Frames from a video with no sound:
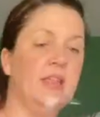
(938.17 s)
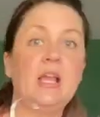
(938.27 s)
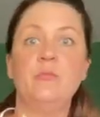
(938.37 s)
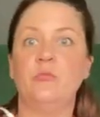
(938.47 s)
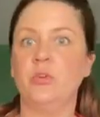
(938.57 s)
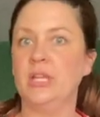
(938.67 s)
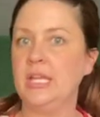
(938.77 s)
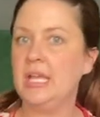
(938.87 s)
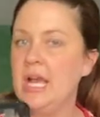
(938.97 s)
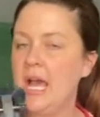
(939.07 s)
like I'm
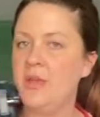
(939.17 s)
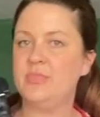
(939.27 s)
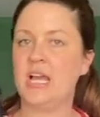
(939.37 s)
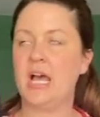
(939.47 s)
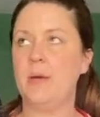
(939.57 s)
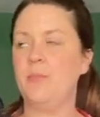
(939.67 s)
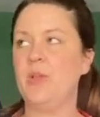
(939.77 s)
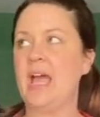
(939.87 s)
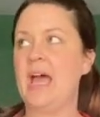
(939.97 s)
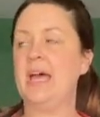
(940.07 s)
really hyped up.
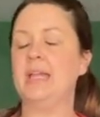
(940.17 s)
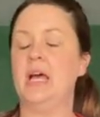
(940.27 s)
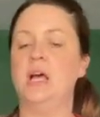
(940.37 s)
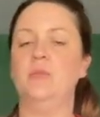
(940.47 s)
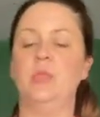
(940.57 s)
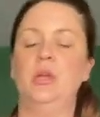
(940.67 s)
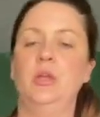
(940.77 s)
We had um